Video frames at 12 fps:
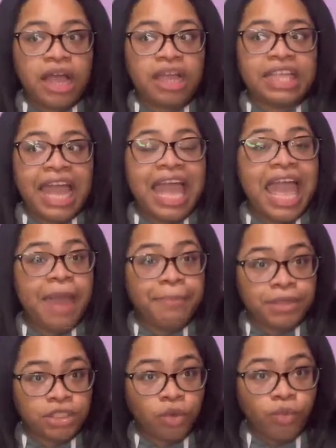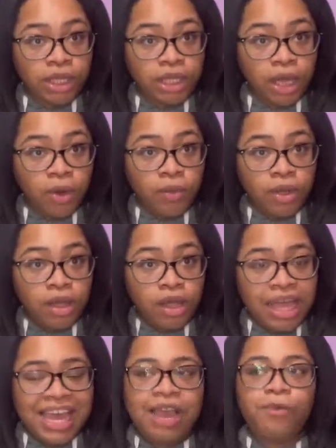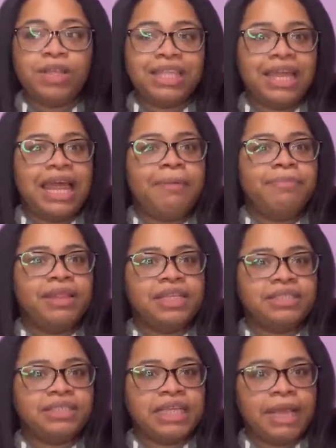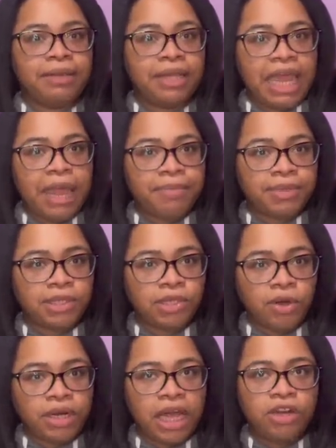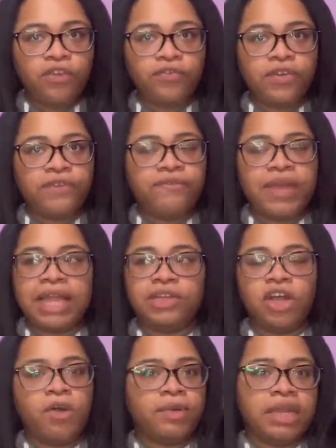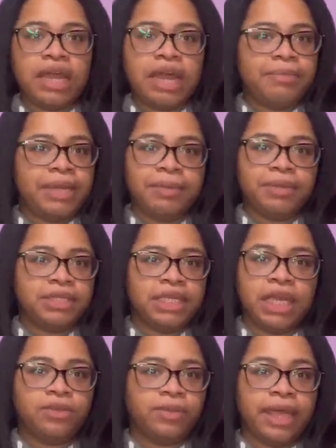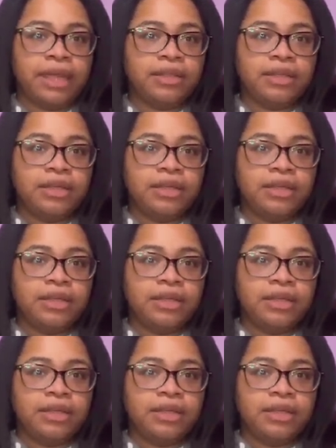happened to Willow, would that have been the same thing that happened to Dawn? I know for a fact Dawn would not have been able to handle that.